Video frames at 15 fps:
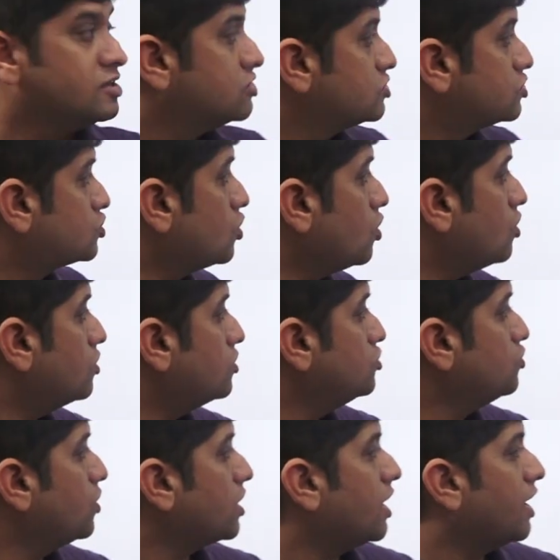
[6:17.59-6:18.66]
So
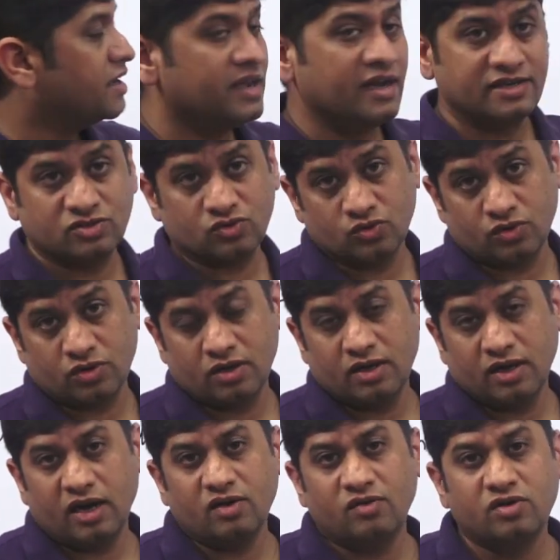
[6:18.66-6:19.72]
your high gate score
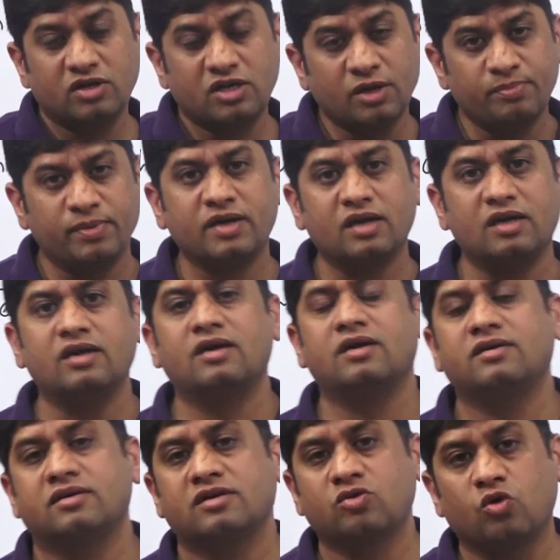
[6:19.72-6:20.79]
and typical
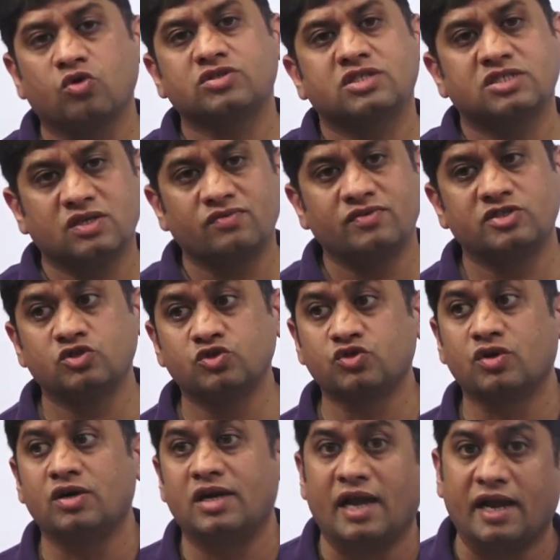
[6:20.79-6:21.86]
courses in which you
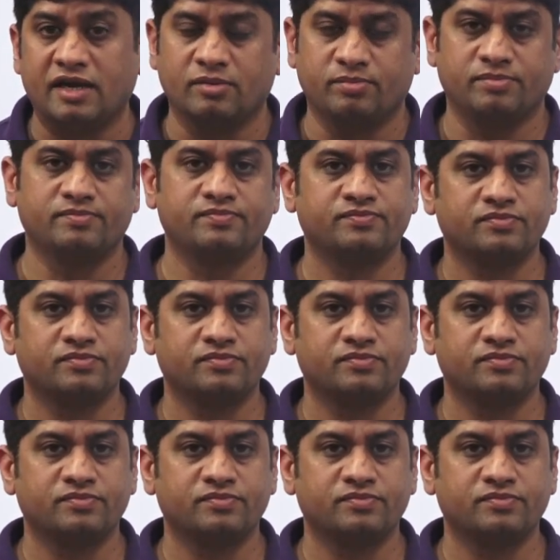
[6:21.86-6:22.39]
should land up